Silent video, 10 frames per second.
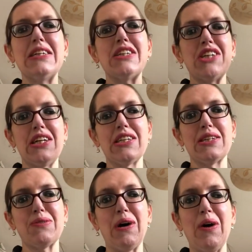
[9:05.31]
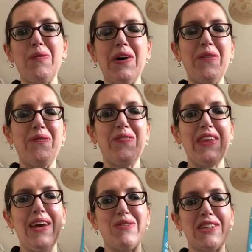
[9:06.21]
She did as well, but
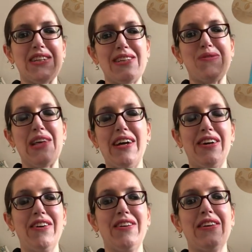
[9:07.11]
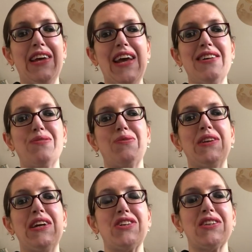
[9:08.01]
it was because it was that good. And the end,
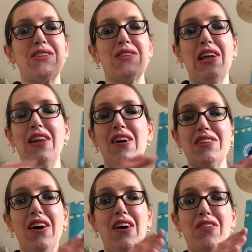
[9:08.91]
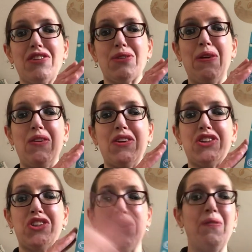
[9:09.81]
the last half just went
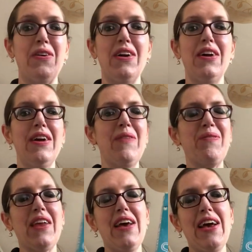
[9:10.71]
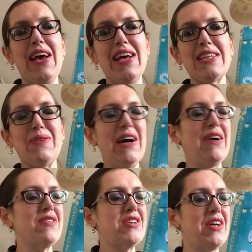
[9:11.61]
zoom. It's
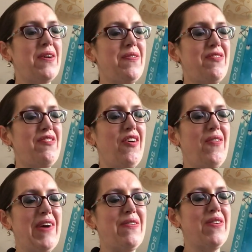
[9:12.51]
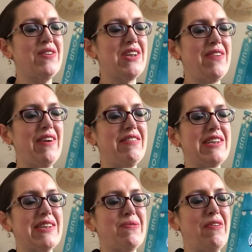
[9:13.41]
about four
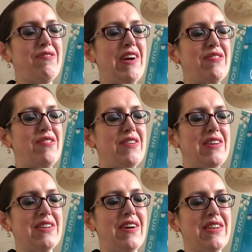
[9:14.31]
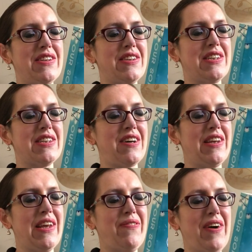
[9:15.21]
marriages, one fateful night to decide
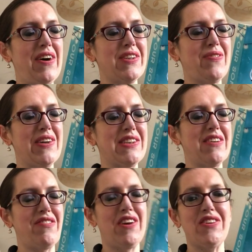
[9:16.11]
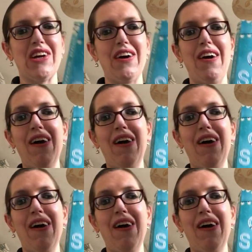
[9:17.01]
their past, present and future.